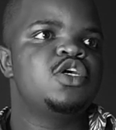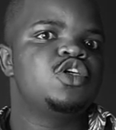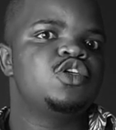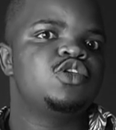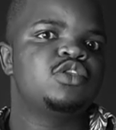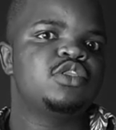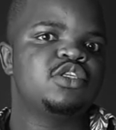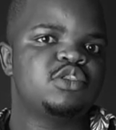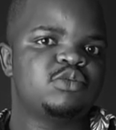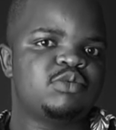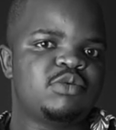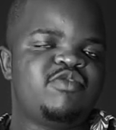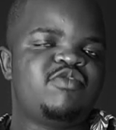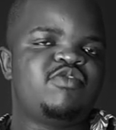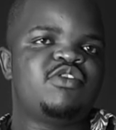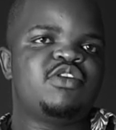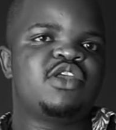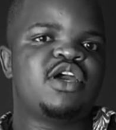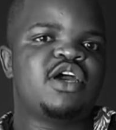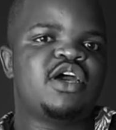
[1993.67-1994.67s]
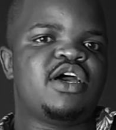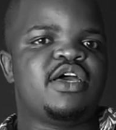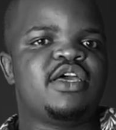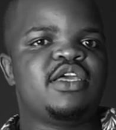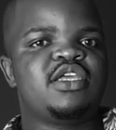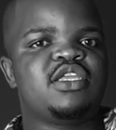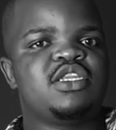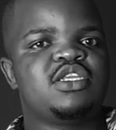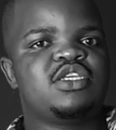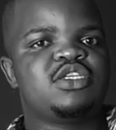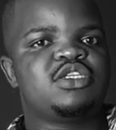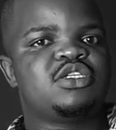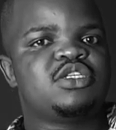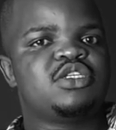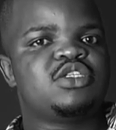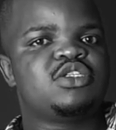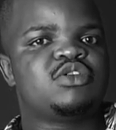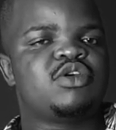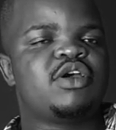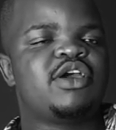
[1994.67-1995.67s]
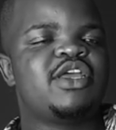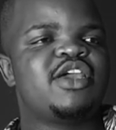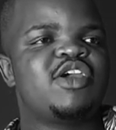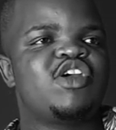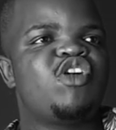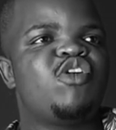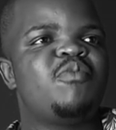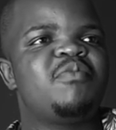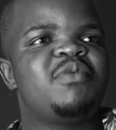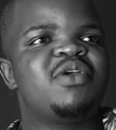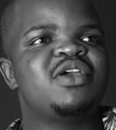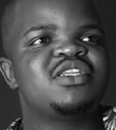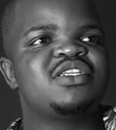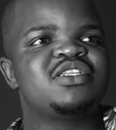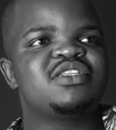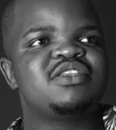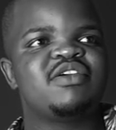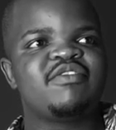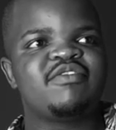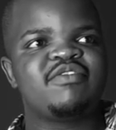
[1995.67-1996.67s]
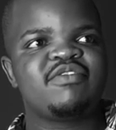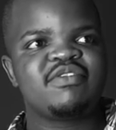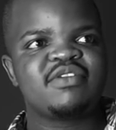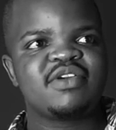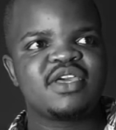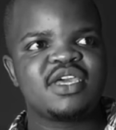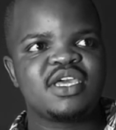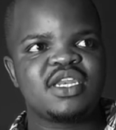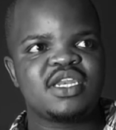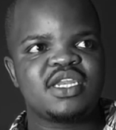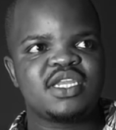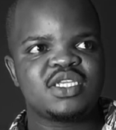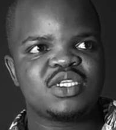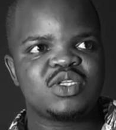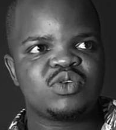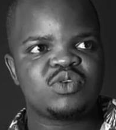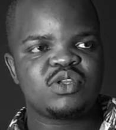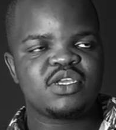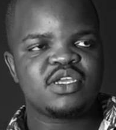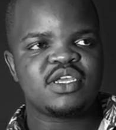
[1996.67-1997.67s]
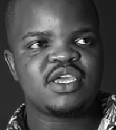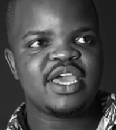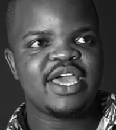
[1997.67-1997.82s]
So the smartphone uh, industry is quite a competitive industry,